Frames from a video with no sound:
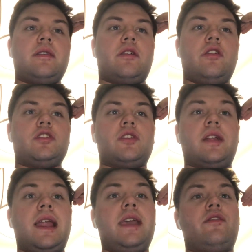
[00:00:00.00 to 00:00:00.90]
There are also
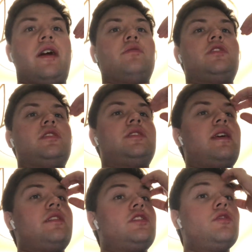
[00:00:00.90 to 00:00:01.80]
the lake fountains, and
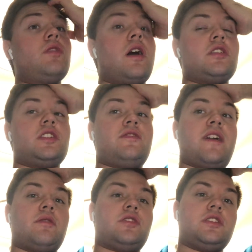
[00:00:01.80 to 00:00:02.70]
they're the two largest
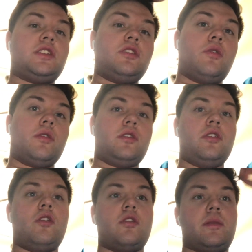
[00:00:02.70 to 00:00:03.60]
fountains in Northern
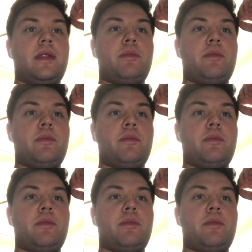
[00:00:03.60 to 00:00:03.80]
Europe.